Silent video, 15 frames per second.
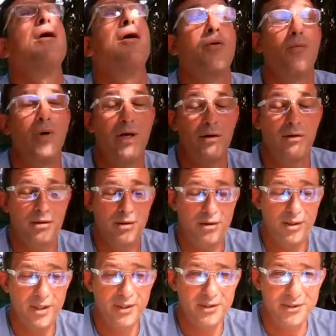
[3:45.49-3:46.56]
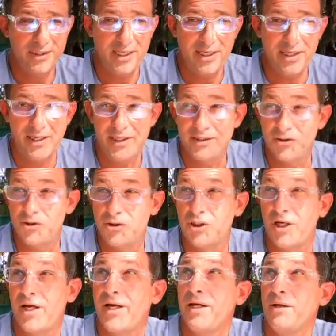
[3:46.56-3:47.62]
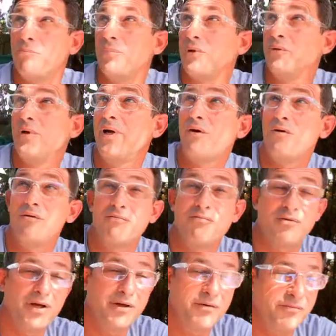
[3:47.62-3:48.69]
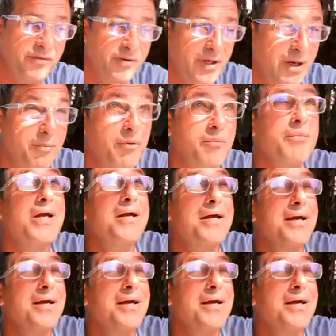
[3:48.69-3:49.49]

Oh wow. I just had a giant blue heron fly over top of me.